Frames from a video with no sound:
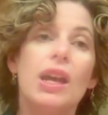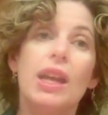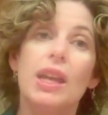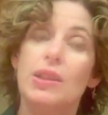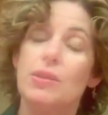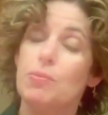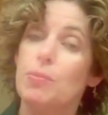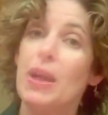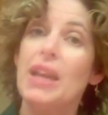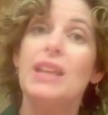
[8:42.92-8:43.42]

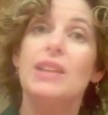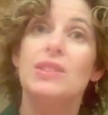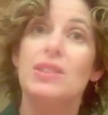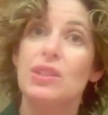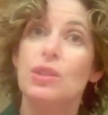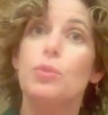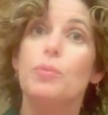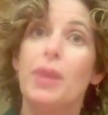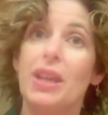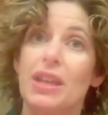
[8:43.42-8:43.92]
It
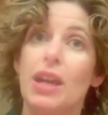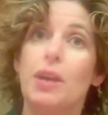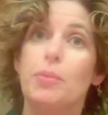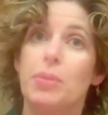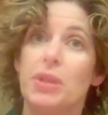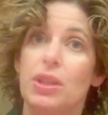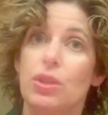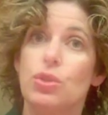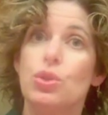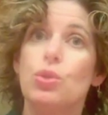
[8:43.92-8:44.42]
still may
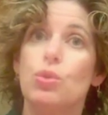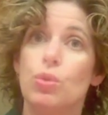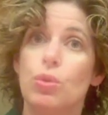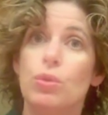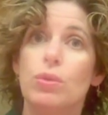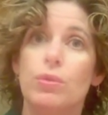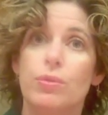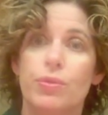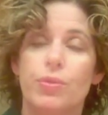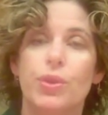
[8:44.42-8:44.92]
not be the
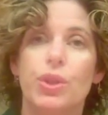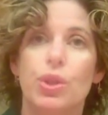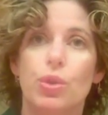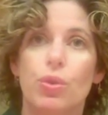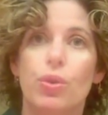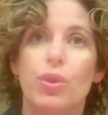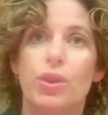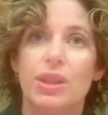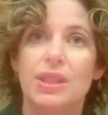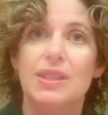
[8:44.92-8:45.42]
tool for
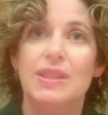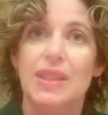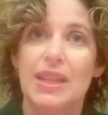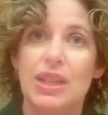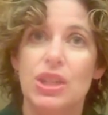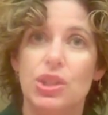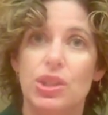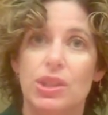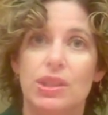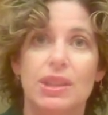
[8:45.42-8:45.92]
your
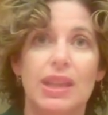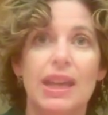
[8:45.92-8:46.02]
organization.